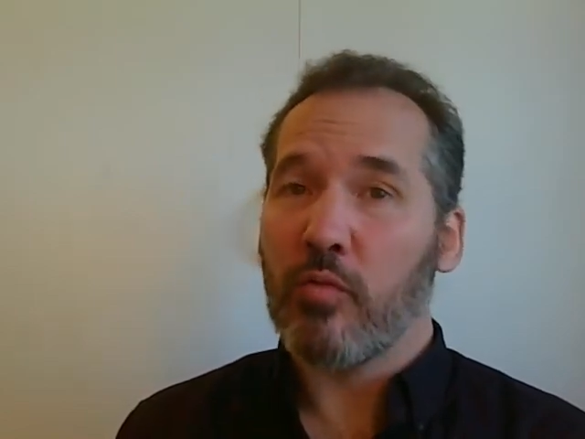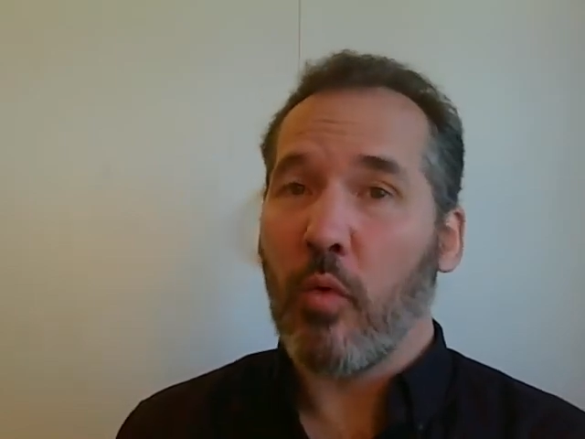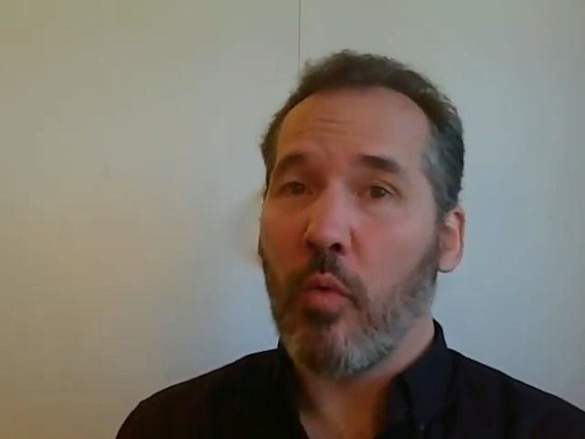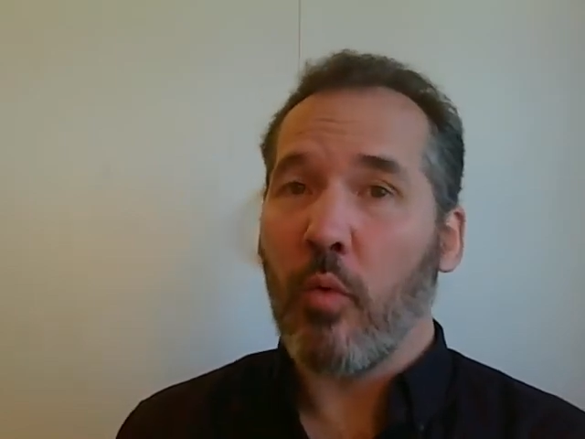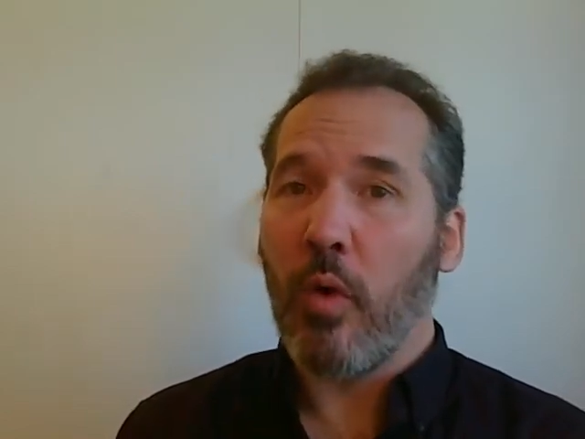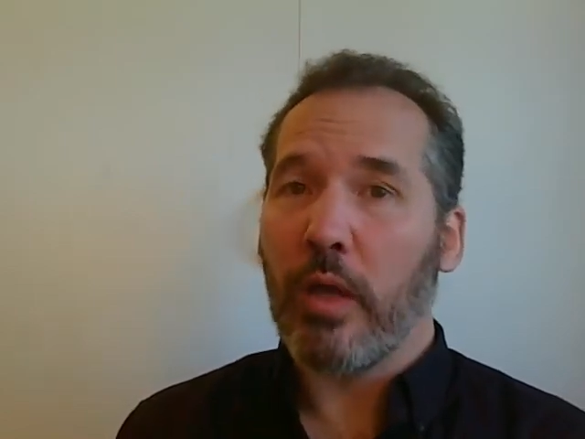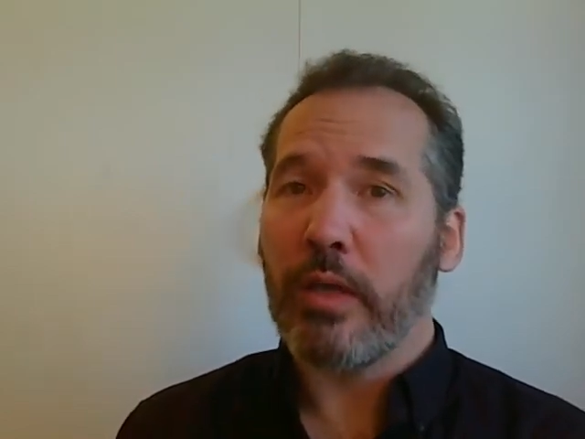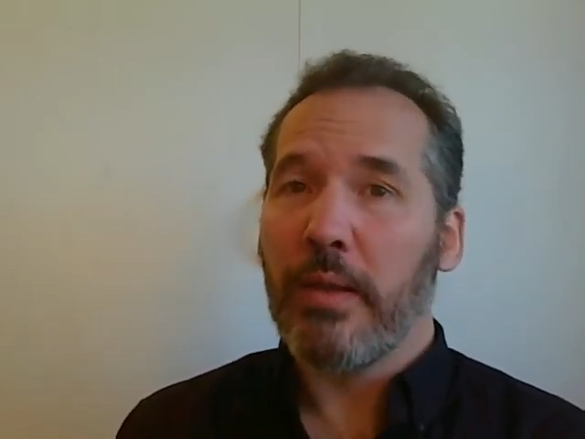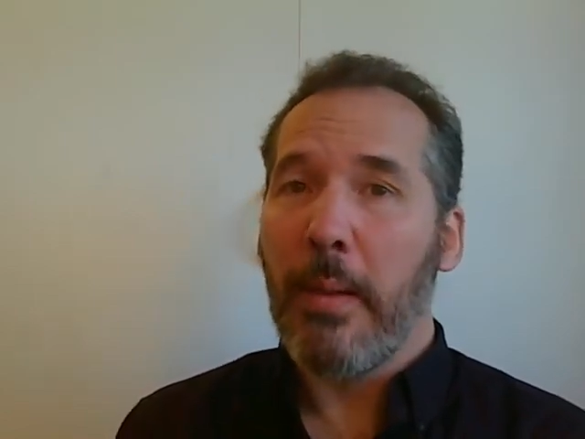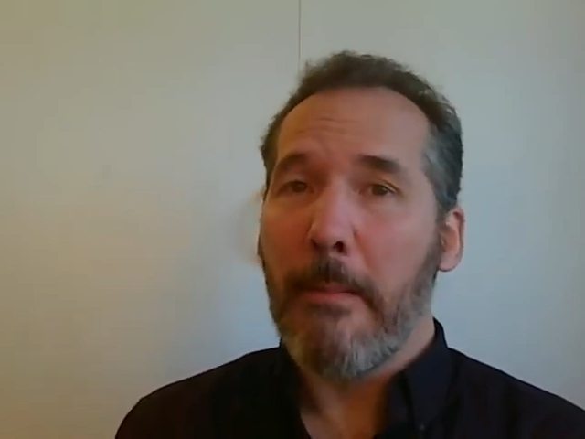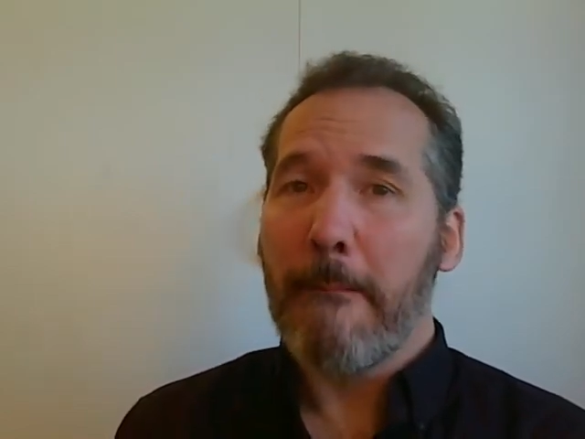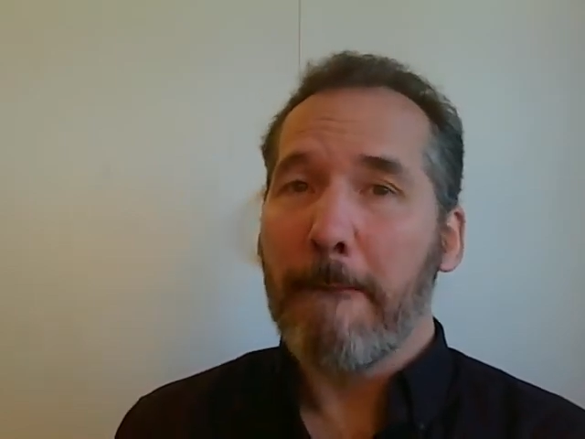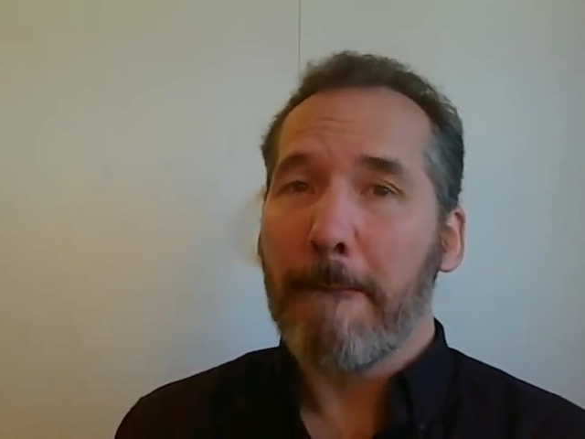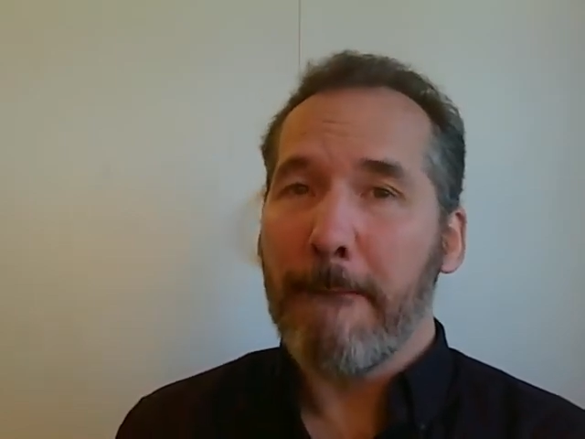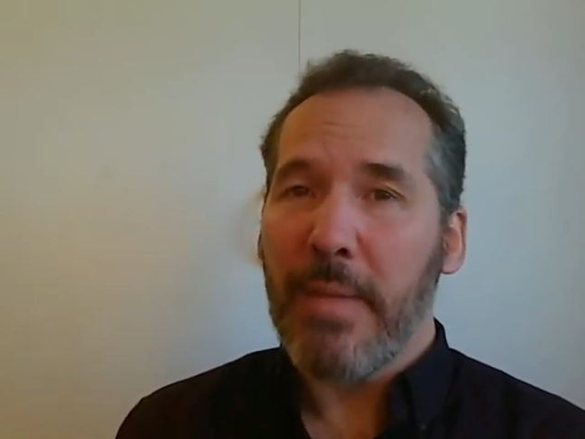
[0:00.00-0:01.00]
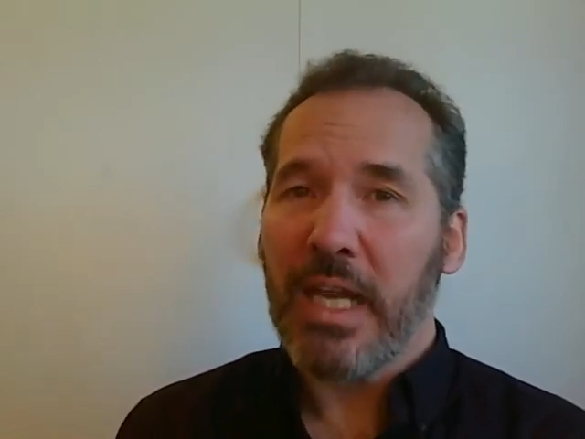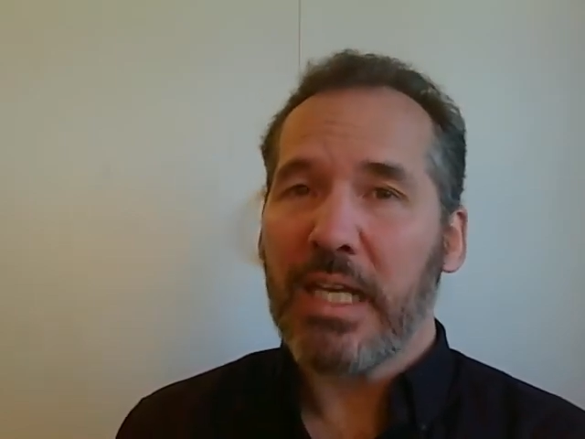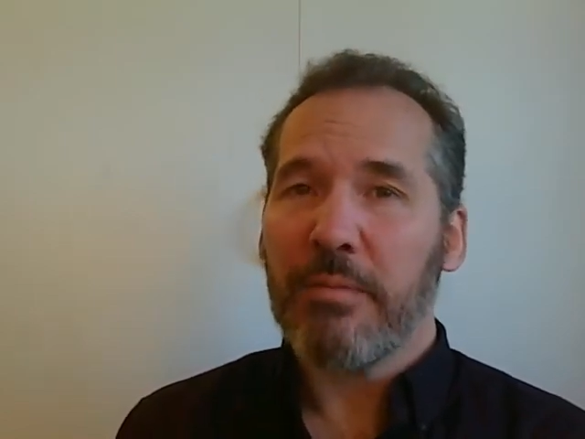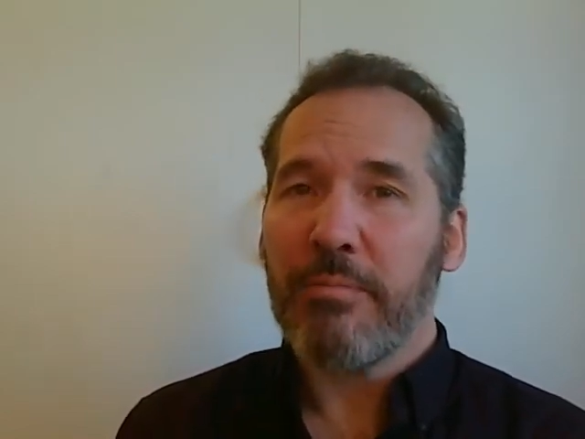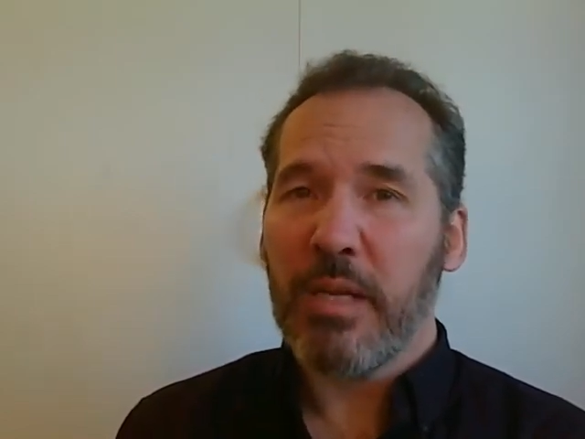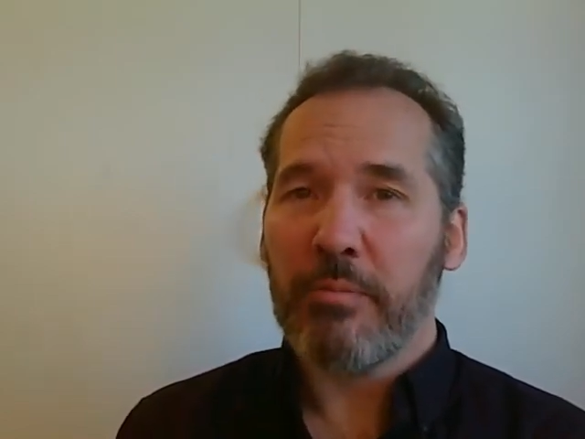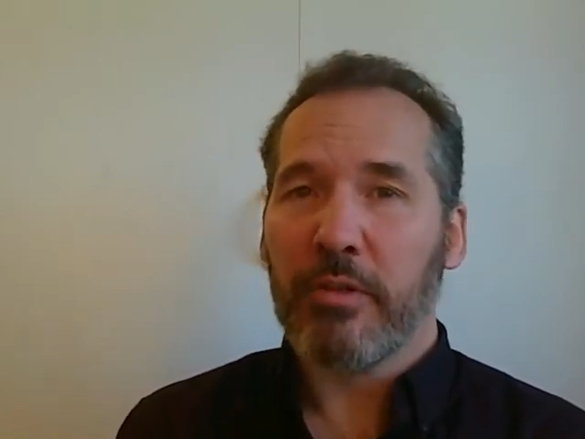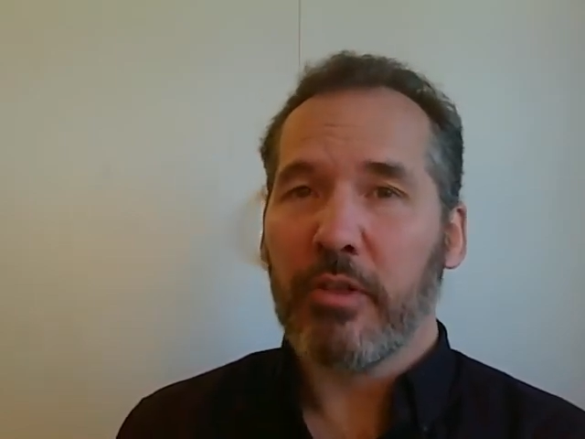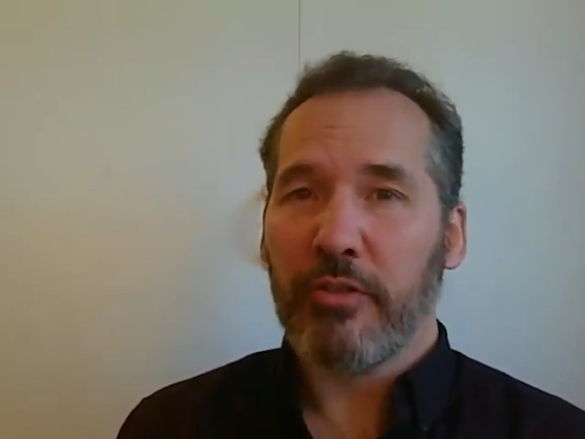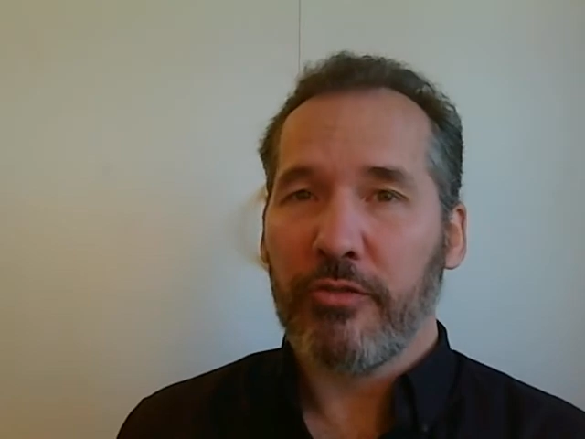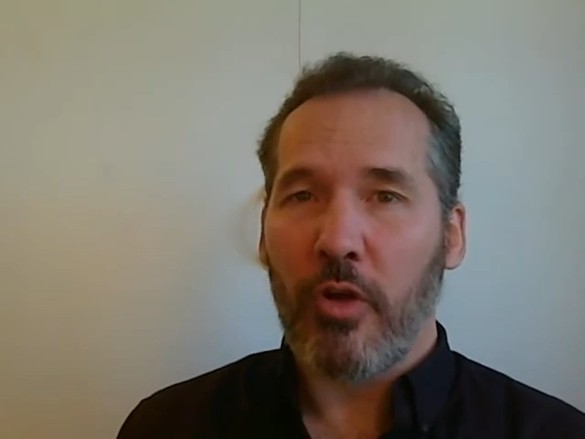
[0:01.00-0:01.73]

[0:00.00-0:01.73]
What many people are